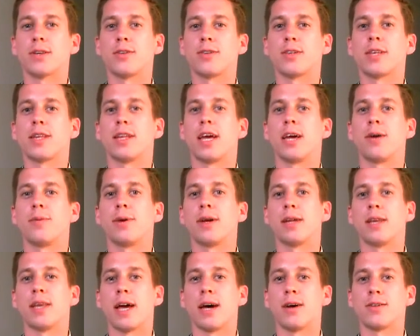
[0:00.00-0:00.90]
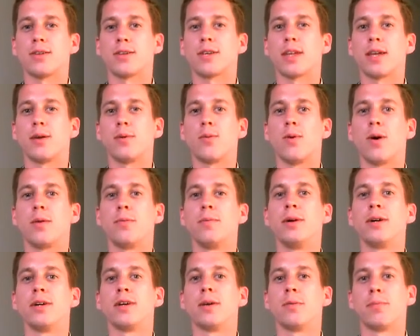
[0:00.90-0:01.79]
So today we announced a £1
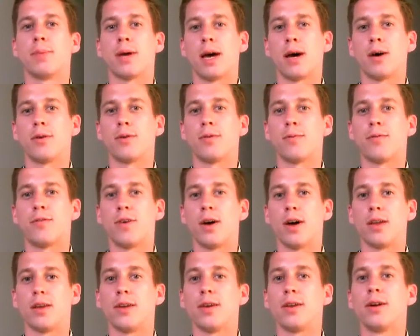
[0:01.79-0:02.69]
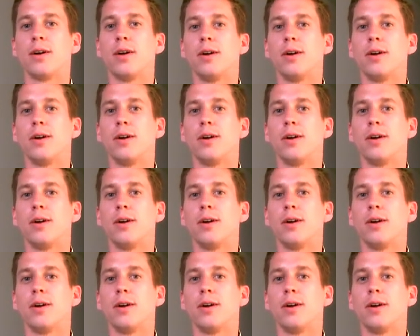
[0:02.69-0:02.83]
million fund